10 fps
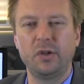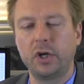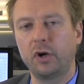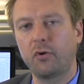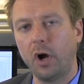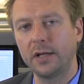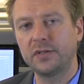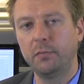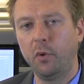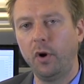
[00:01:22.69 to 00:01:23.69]
Looking
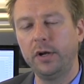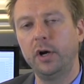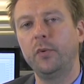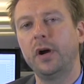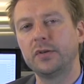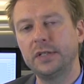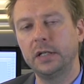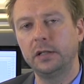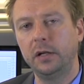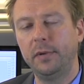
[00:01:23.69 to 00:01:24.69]
across the board here, we are
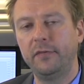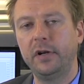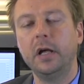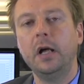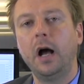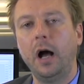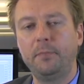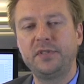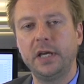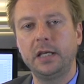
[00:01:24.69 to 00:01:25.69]
seeing a little bit of an
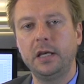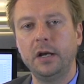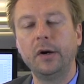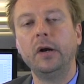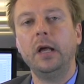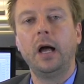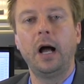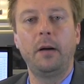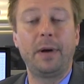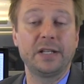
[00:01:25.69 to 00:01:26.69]
uptick here,
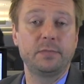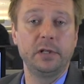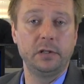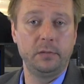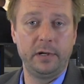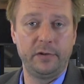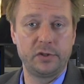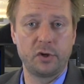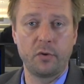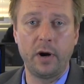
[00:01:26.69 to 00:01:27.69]
possibly a little bit of a
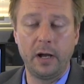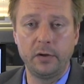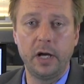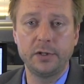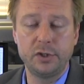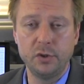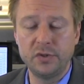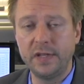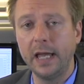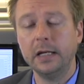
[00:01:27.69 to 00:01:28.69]
turnaround
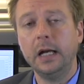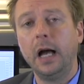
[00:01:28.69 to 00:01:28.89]
Tuesday.